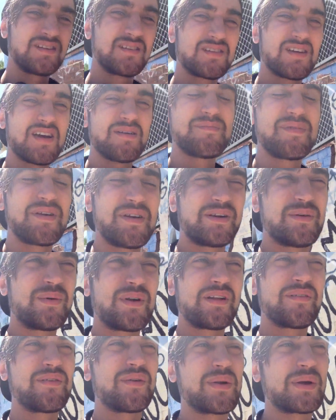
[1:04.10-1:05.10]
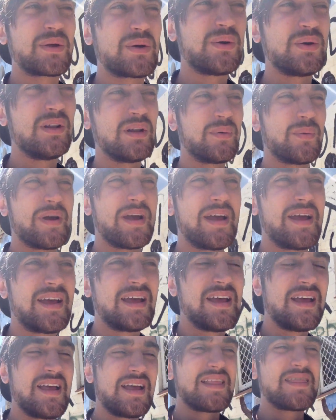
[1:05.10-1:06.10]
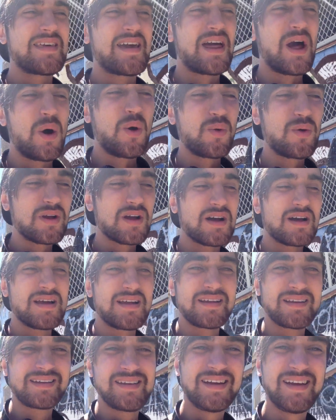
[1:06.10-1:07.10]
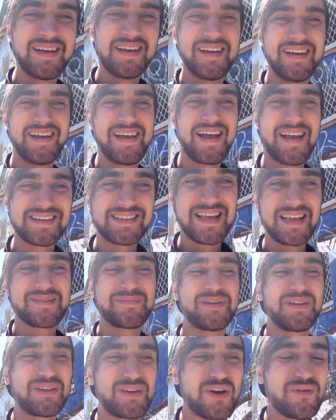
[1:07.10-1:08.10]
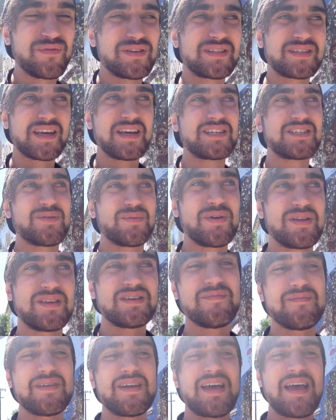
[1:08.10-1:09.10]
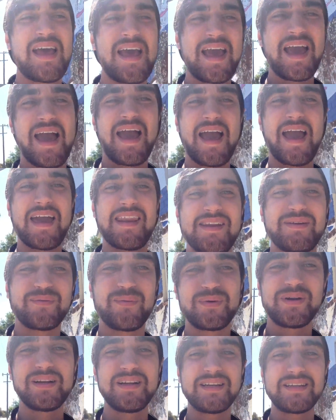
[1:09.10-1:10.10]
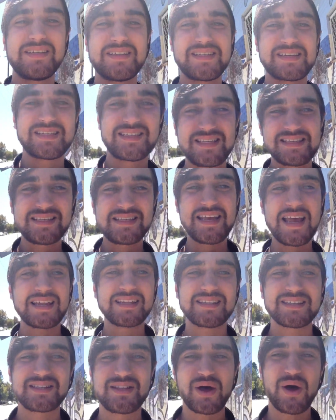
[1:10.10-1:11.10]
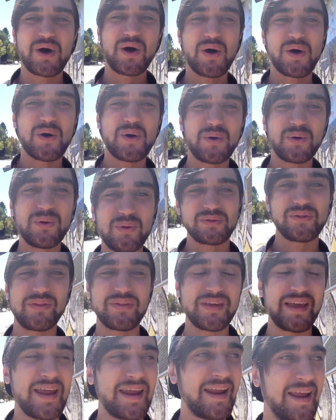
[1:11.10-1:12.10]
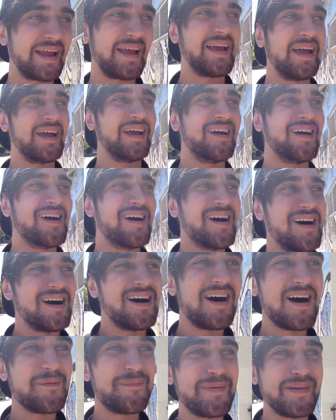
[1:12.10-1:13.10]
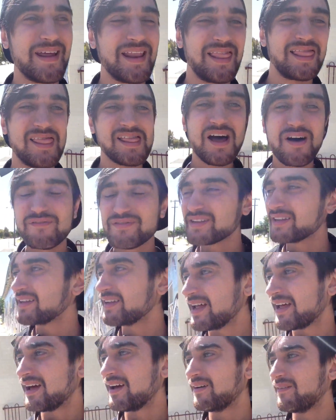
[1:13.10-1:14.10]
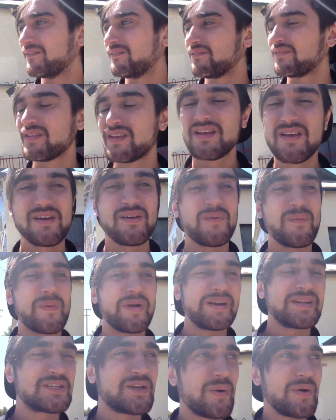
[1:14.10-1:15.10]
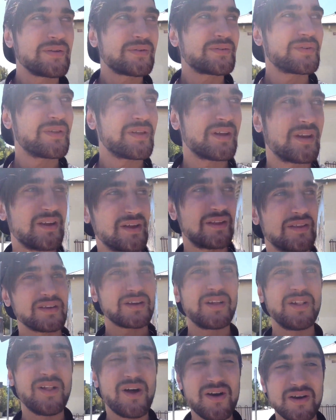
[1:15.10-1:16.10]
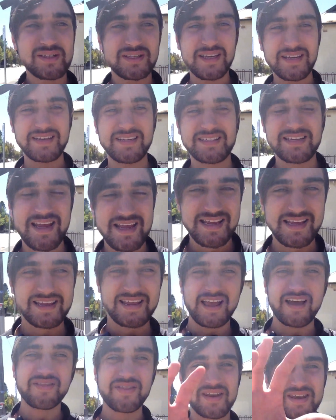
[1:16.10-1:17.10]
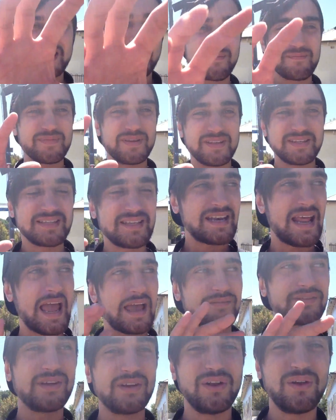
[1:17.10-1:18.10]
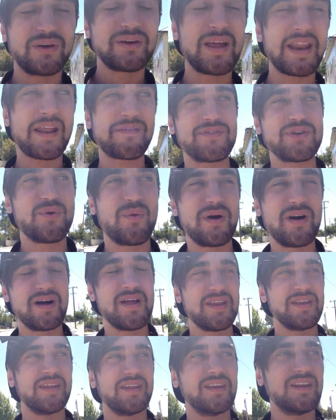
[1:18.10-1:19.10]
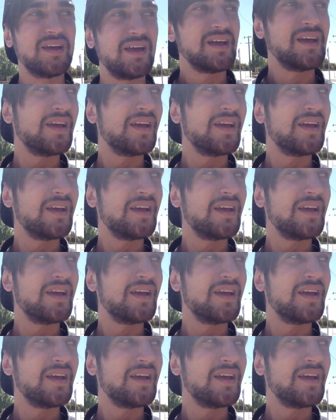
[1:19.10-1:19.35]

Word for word: time period, whatever you want to call it, where that old guy has that little conversation with him, and it really just sets the whole thing up. And I loved it um, when he's going through the, the clocks and he's taking out the numbers and having a look at everyone, and